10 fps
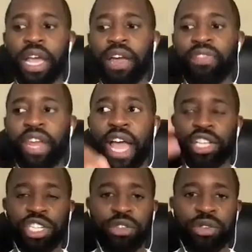and then
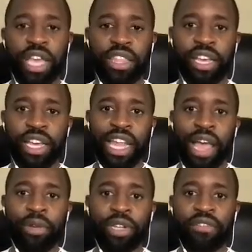actually you get the
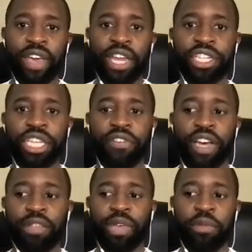collaborative energy of
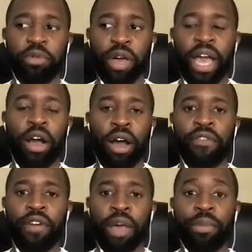other people at a high
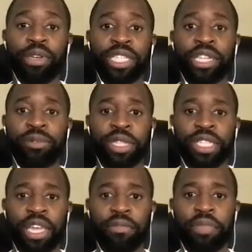vibe because they're doing the
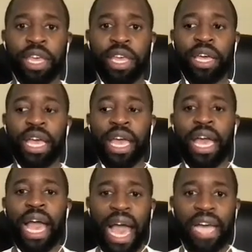same thing.
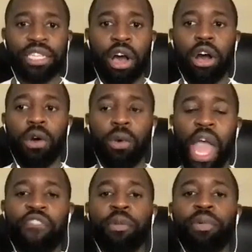As a whole,
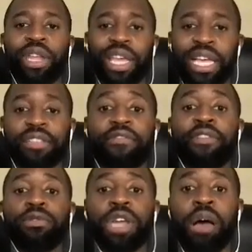everybody gets
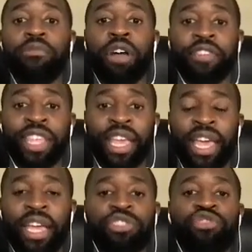filled up rather than
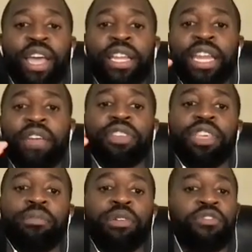getting drained, and
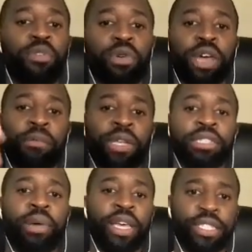everything moves forward at a better
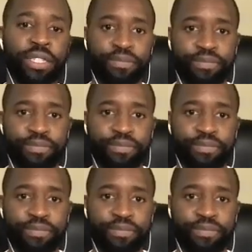pace.